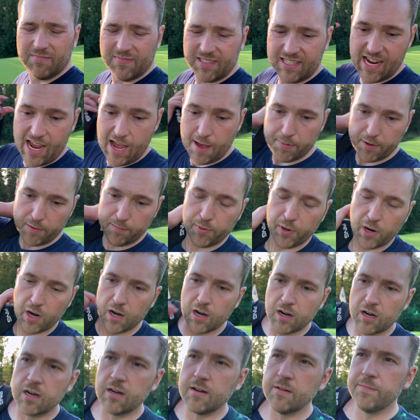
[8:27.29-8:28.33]
Tapping
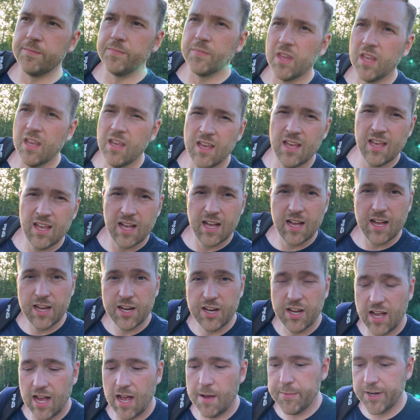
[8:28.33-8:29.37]
par.
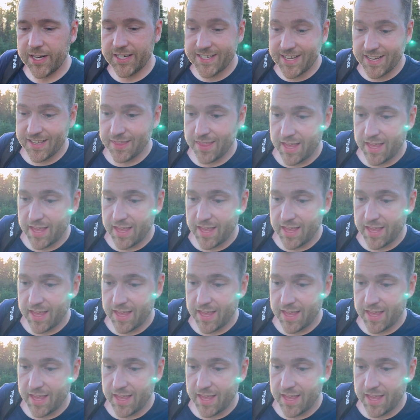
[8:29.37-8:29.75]
I'm going to take